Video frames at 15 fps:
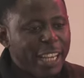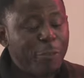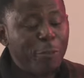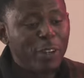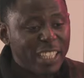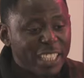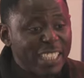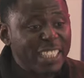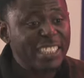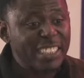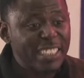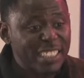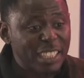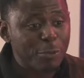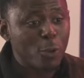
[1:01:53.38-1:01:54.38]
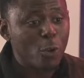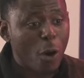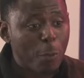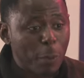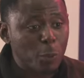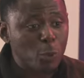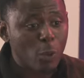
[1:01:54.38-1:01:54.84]
Even in this season, if you
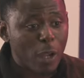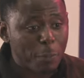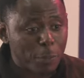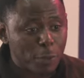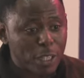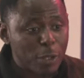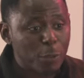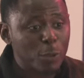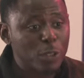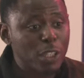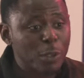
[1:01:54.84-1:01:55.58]
call people to help you, they will,